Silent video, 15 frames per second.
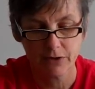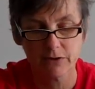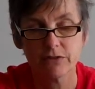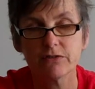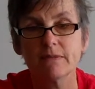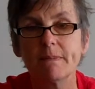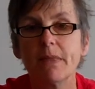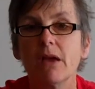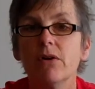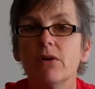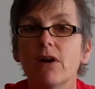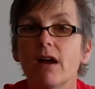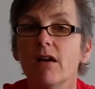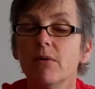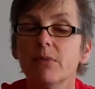So
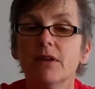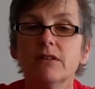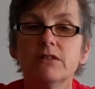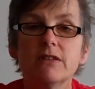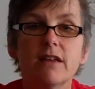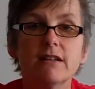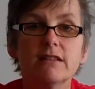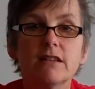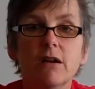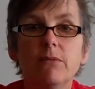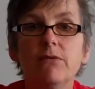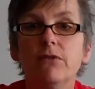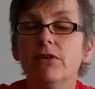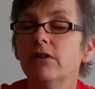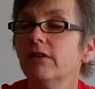I hope that's
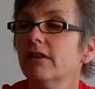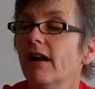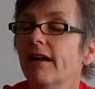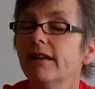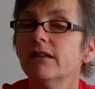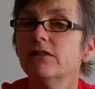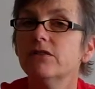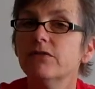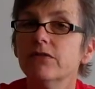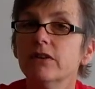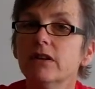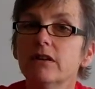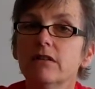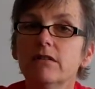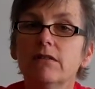helpful guidance for
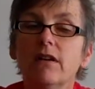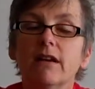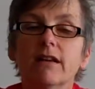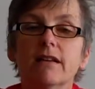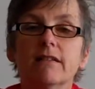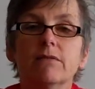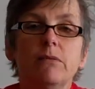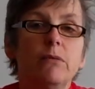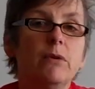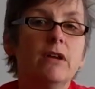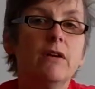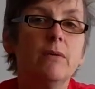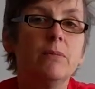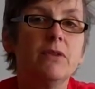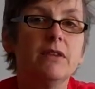you, and we
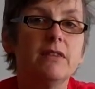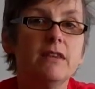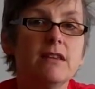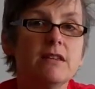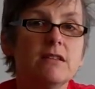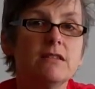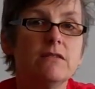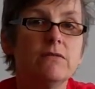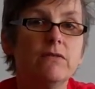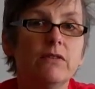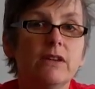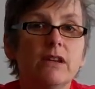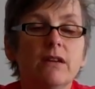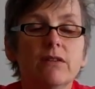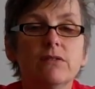hope that these
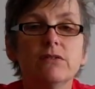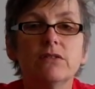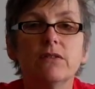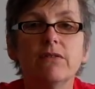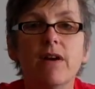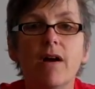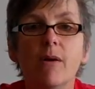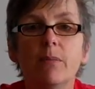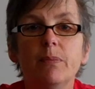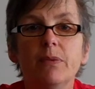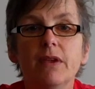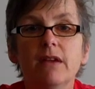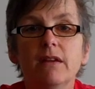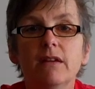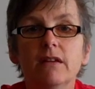videos have helped
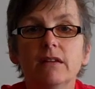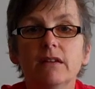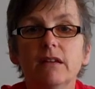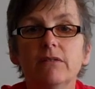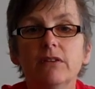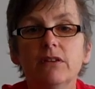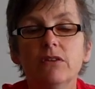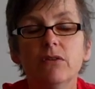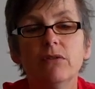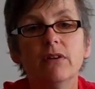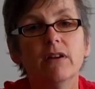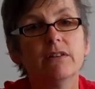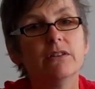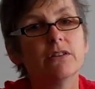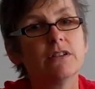given you
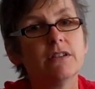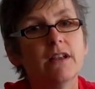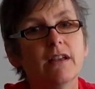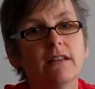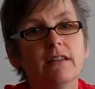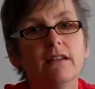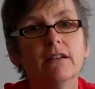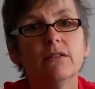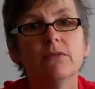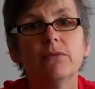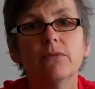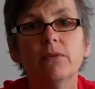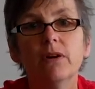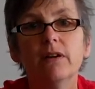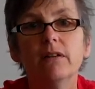an understanding of
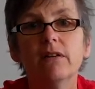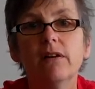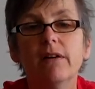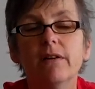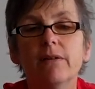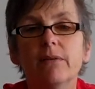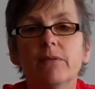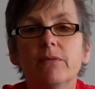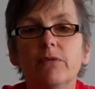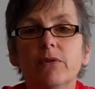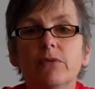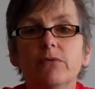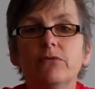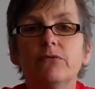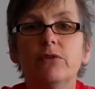what
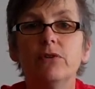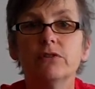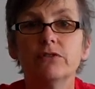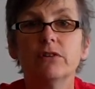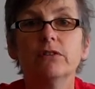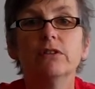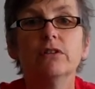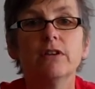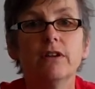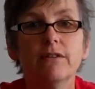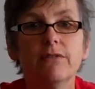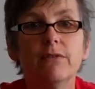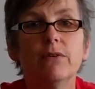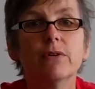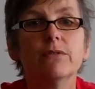folks are looking
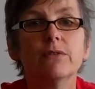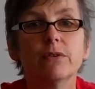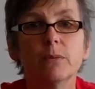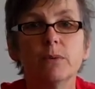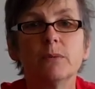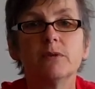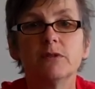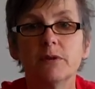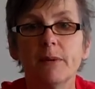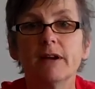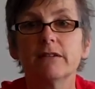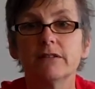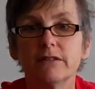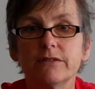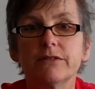for the
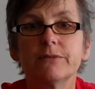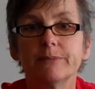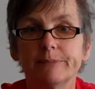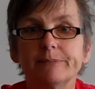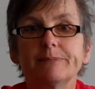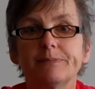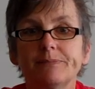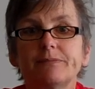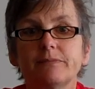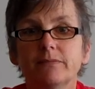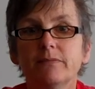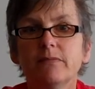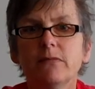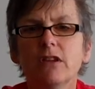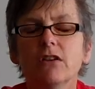prospectus.
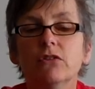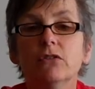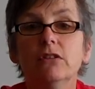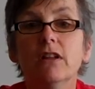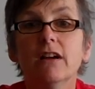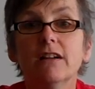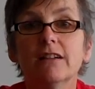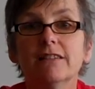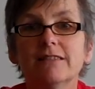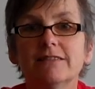Good luck.